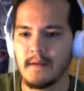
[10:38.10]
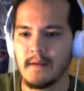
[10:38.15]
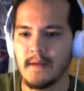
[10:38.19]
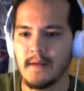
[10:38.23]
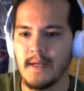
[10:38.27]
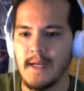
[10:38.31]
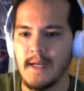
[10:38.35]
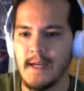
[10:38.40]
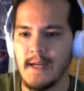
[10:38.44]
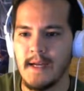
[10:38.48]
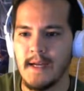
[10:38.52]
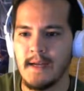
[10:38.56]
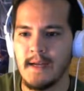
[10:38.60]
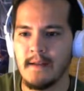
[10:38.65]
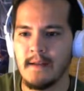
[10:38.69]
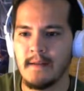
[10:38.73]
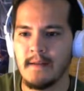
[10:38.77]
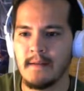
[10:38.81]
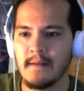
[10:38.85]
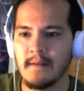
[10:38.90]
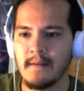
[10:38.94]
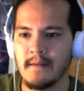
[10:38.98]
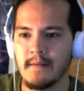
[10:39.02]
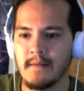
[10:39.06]
And
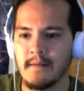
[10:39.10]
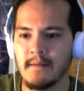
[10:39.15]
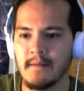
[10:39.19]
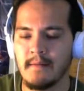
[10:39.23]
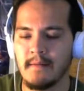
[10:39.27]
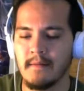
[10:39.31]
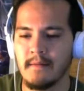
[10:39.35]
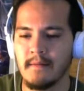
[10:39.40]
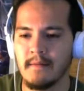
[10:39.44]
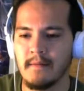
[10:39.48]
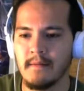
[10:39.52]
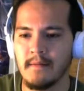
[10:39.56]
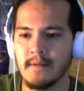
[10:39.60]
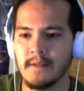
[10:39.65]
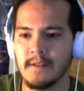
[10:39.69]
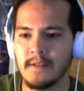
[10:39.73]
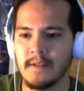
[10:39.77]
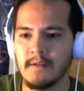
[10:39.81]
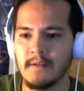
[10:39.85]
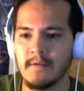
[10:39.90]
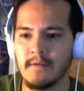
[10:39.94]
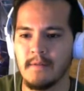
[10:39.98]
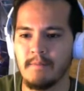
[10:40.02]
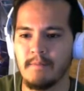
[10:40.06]
let's
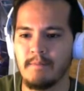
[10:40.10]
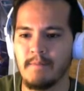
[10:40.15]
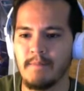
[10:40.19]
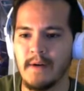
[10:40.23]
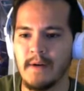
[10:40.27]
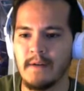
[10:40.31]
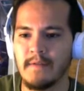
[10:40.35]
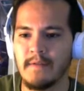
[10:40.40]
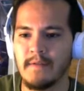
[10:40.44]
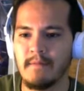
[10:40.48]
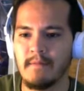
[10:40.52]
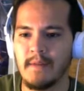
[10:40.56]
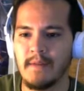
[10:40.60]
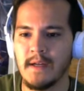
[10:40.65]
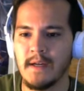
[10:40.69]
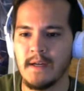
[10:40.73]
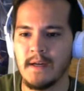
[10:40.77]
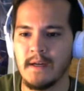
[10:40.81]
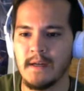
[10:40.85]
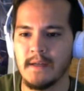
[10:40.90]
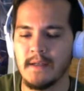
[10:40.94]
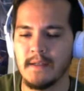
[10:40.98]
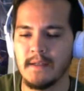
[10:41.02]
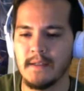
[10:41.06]
go above and
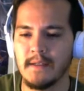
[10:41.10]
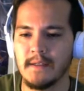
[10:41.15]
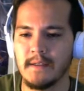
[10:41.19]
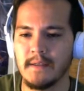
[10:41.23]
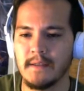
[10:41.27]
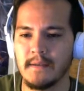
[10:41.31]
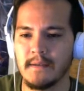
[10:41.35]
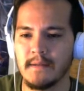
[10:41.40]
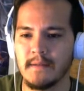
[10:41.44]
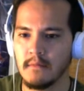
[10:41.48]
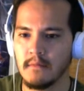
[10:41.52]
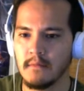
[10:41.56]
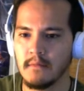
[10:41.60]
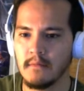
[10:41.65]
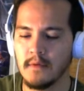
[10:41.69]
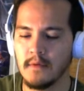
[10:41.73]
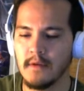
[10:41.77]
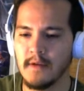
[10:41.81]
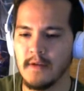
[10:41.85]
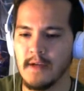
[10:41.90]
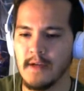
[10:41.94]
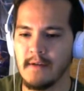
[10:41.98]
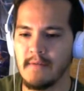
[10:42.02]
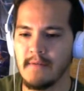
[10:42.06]
beyond. Oh
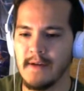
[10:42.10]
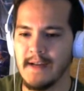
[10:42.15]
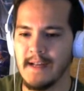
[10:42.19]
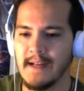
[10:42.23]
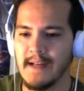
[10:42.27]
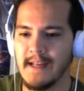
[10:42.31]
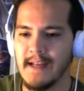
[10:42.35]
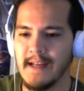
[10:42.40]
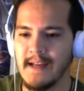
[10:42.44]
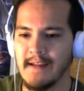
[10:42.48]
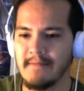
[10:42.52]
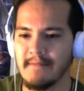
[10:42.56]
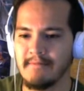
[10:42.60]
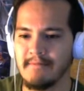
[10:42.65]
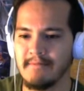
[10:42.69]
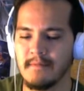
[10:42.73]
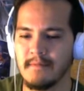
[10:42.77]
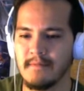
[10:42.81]
yeah, wait, I can't.